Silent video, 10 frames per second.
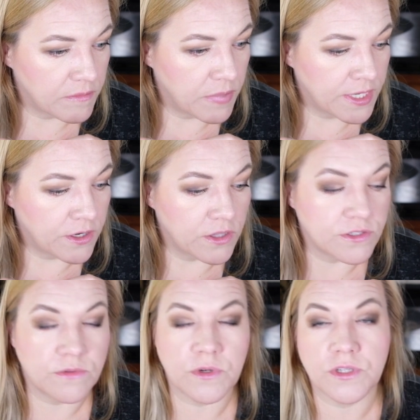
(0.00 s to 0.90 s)
but it
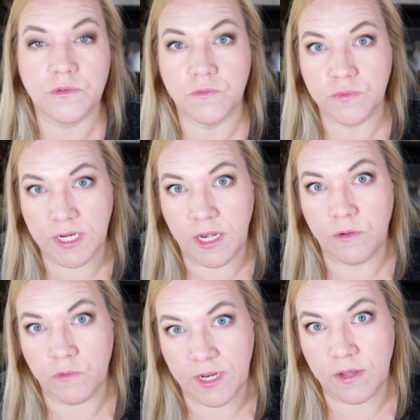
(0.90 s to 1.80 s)
also works
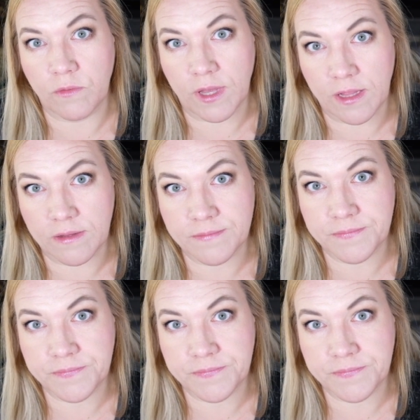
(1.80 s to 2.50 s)
really, really well.